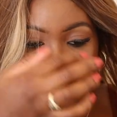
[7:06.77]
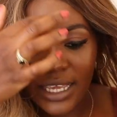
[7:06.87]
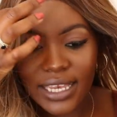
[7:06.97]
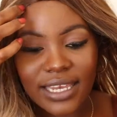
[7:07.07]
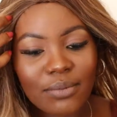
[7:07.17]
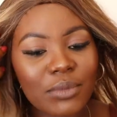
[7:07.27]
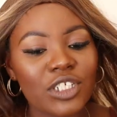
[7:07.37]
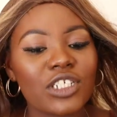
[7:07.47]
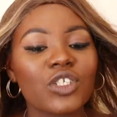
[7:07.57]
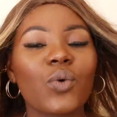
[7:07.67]
Okay, let
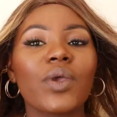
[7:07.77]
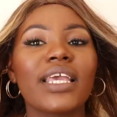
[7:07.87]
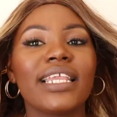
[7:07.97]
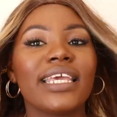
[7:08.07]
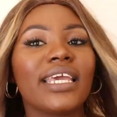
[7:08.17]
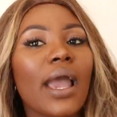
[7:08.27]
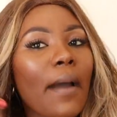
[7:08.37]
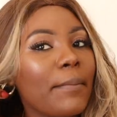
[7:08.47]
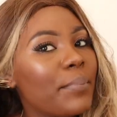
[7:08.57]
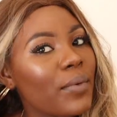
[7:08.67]
me just quickly
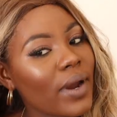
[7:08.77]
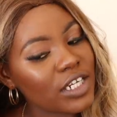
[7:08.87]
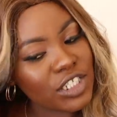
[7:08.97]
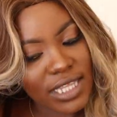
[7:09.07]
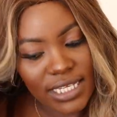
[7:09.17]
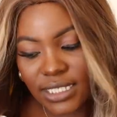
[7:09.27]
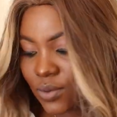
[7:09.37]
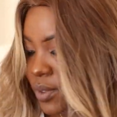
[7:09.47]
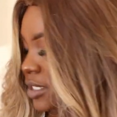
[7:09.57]
brush this.